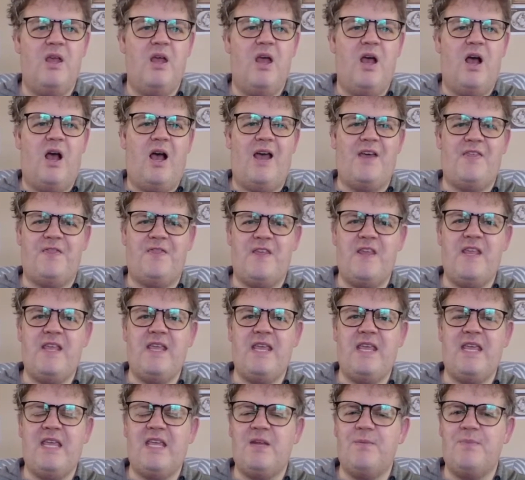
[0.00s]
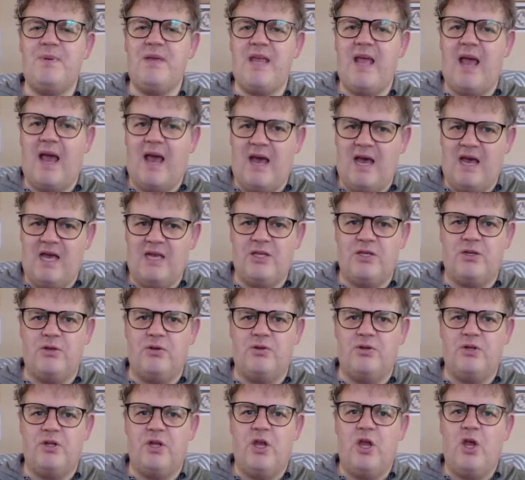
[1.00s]
I think it can be
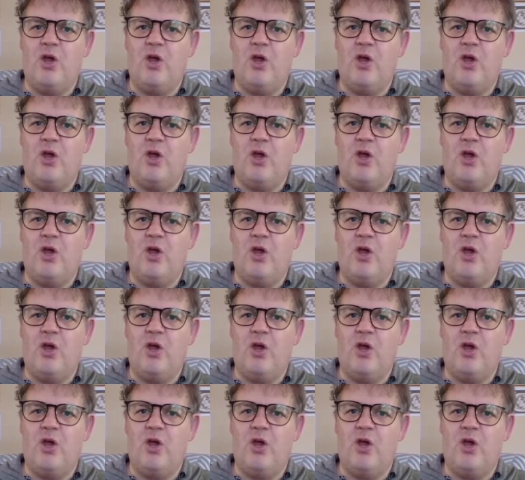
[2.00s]
argued